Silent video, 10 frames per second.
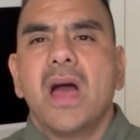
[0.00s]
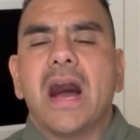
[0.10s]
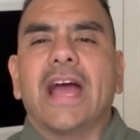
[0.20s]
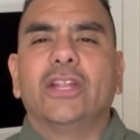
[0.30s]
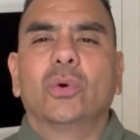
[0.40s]

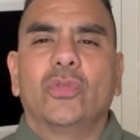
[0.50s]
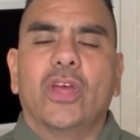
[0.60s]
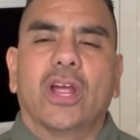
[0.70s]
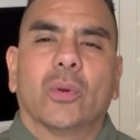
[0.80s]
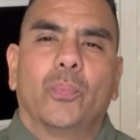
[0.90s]
How you doing
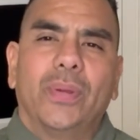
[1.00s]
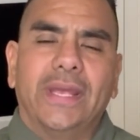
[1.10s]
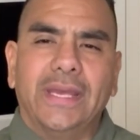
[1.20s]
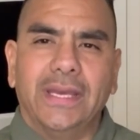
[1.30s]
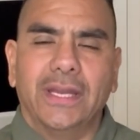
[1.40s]
there?
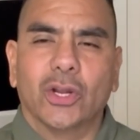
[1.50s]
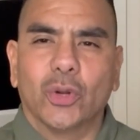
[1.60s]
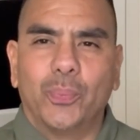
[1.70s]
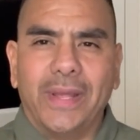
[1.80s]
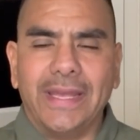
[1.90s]

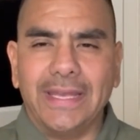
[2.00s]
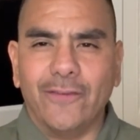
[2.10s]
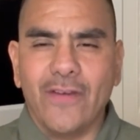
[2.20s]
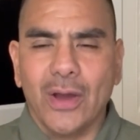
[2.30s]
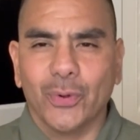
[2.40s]
Peter P.,
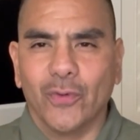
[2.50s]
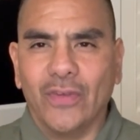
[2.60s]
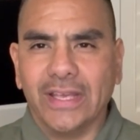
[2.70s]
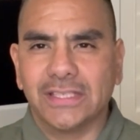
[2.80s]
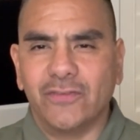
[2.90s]
founder of
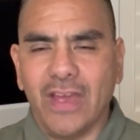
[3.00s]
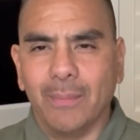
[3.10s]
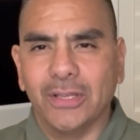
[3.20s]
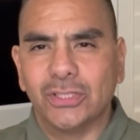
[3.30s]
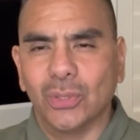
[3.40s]
Vegas
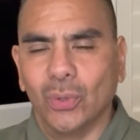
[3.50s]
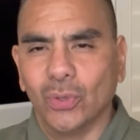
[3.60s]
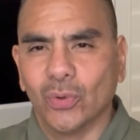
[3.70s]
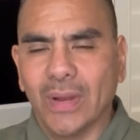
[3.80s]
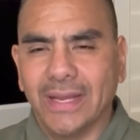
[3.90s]
Family
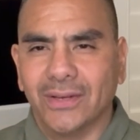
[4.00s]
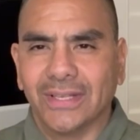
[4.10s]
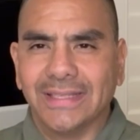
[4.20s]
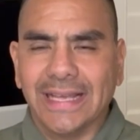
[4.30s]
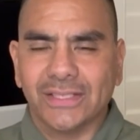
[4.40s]
Solar, right here in
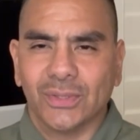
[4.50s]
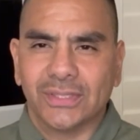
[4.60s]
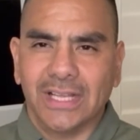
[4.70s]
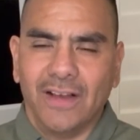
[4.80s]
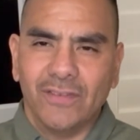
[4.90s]
the
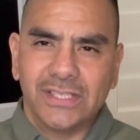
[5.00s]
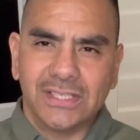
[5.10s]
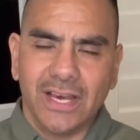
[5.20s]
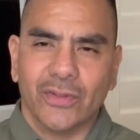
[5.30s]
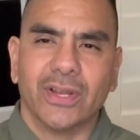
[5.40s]
deserts of
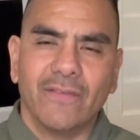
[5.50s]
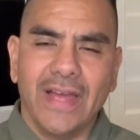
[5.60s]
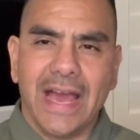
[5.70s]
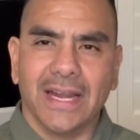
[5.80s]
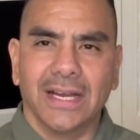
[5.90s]
Southern
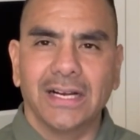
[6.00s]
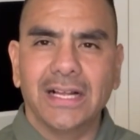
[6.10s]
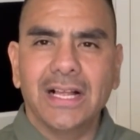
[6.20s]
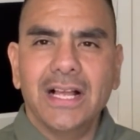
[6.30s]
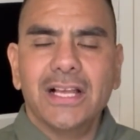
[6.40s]
Nevada.
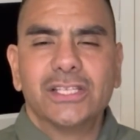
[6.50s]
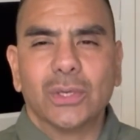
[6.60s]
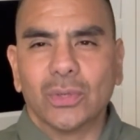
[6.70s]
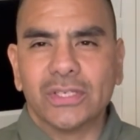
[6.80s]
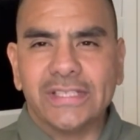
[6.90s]

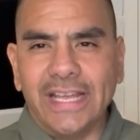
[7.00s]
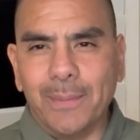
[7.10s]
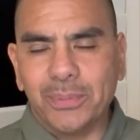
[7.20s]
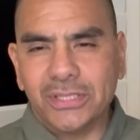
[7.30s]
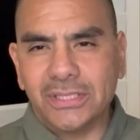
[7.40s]
Solar
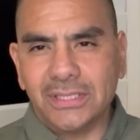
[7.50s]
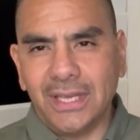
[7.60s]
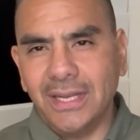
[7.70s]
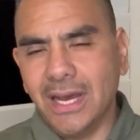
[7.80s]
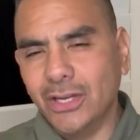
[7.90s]
tips
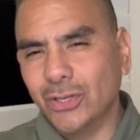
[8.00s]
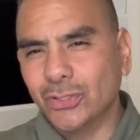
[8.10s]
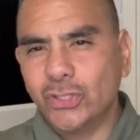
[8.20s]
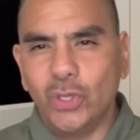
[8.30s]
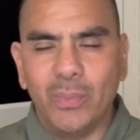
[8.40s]
in under
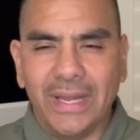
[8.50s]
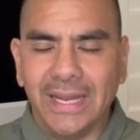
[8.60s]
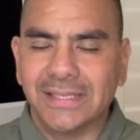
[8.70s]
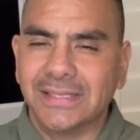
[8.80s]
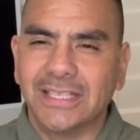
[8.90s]
2
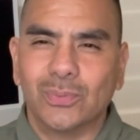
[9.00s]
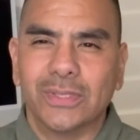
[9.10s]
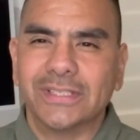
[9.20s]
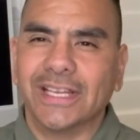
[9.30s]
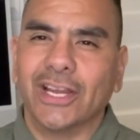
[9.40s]
minutes. This
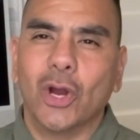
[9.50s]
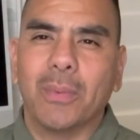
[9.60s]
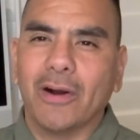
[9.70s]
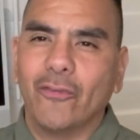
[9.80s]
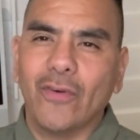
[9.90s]
one's going to go
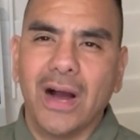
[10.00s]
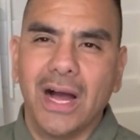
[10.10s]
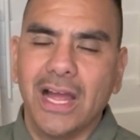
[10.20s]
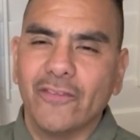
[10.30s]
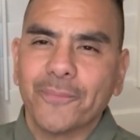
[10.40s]
about
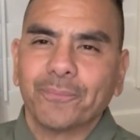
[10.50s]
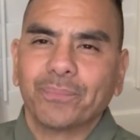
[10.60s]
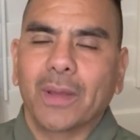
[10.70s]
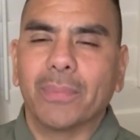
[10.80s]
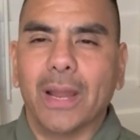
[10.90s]
five,
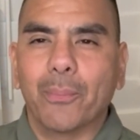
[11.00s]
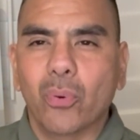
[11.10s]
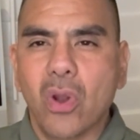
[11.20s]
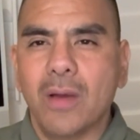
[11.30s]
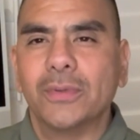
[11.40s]
but I
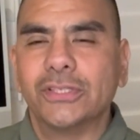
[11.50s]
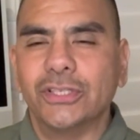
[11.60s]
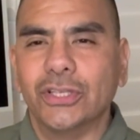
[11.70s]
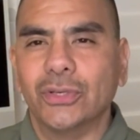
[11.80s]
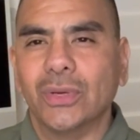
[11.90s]
promise
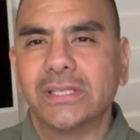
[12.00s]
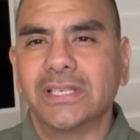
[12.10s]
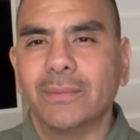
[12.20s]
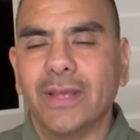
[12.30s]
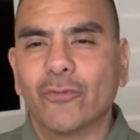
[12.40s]
you it's
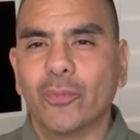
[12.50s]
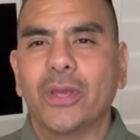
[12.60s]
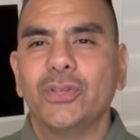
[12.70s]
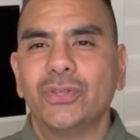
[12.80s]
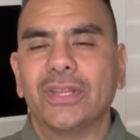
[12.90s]
going to be
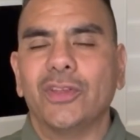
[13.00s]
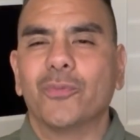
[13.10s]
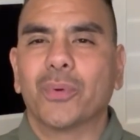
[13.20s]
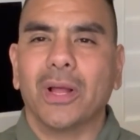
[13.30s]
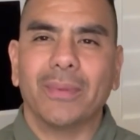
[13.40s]
information that you
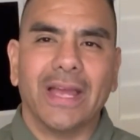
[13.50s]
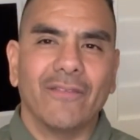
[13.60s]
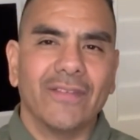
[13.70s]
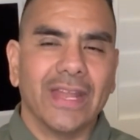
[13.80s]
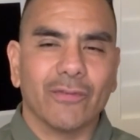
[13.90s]
probably
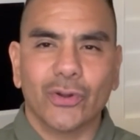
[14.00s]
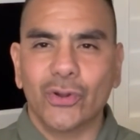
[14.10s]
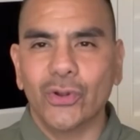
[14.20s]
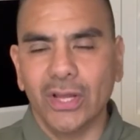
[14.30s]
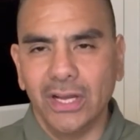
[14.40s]
have never
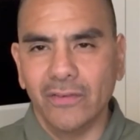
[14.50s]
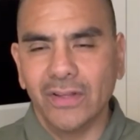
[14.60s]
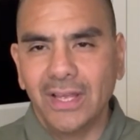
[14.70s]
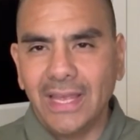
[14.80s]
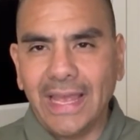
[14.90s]
heard of.
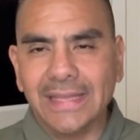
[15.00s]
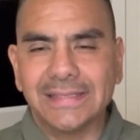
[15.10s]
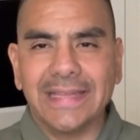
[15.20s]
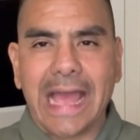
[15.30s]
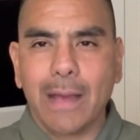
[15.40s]

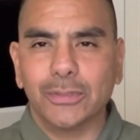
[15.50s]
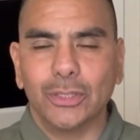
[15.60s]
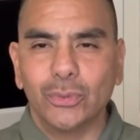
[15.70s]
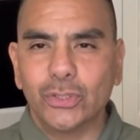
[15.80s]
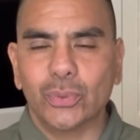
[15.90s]
It's the
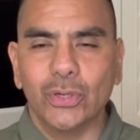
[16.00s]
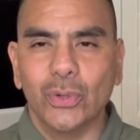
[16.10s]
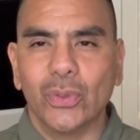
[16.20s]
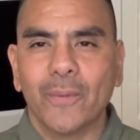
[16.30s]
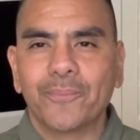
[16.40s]
absolute
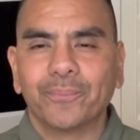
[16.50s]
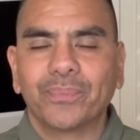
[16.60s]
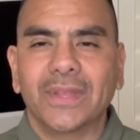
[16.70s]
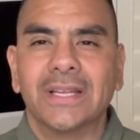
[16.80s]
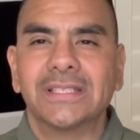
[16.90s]
truth,
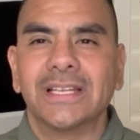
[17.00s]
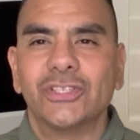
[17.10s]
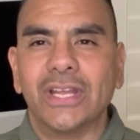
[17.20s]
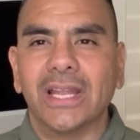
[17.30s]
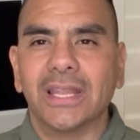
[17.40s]
and it's going to
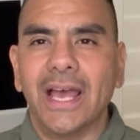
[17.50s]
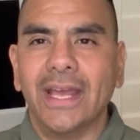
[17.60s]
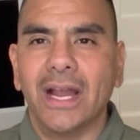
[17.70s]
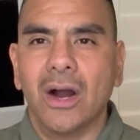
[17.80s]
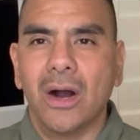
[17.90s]
shed
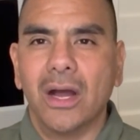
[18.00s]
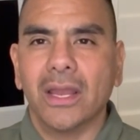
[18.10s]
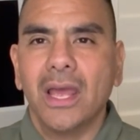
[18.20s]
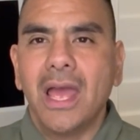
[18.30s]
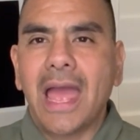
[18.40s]
light
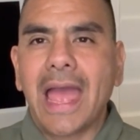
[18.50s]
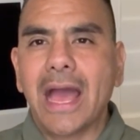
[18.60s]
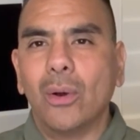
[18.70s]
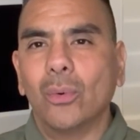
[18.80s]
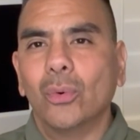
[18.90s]
on
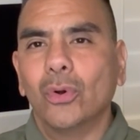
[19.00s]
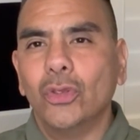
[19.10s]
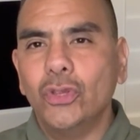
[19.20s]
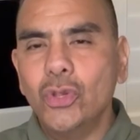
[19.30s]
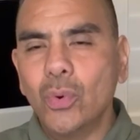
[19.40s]
how
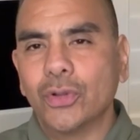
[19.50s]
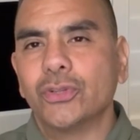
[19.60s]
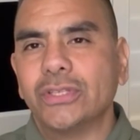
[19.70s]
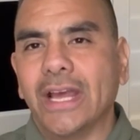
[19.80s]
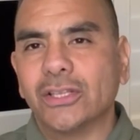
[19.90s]
you
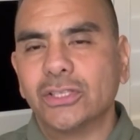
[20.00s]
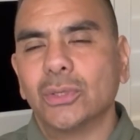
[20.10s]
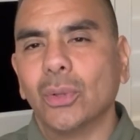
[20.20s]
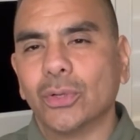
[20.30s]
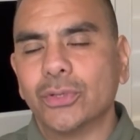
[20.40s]
understand
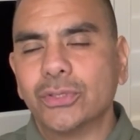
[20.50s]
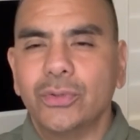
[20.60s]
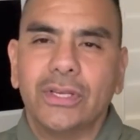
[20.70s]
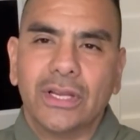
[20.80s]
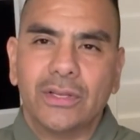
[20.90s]
solar so
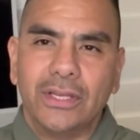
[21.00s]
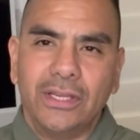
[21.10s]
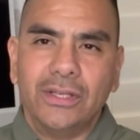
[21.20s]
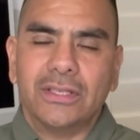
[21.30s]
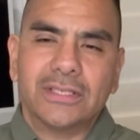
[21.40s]
you
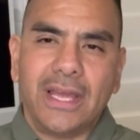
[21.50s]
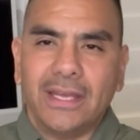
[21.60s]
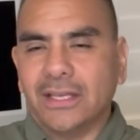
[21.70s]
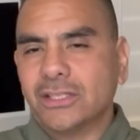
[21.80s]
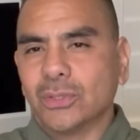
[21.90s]
can say,
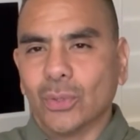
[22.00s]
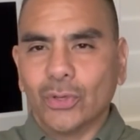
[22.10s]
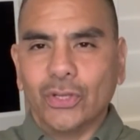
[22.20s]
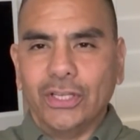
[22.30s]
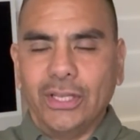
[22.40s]
hey, is solar
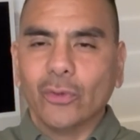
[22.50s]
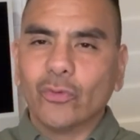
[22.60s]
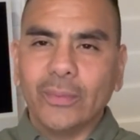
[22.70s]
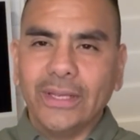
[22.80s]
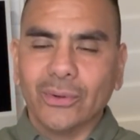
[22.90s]
a good deal
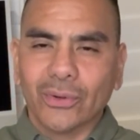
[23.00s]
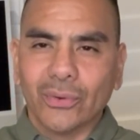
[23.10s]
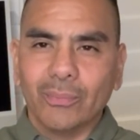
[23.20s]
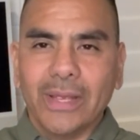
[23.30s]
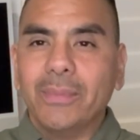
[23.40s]
for me,
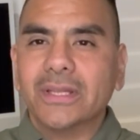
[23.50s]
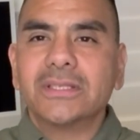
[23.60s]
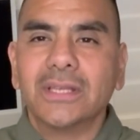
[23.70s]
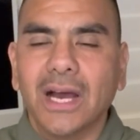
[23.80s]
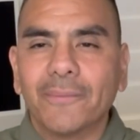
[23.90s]
or maybe
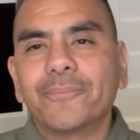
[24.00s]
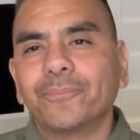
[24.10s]
it's not.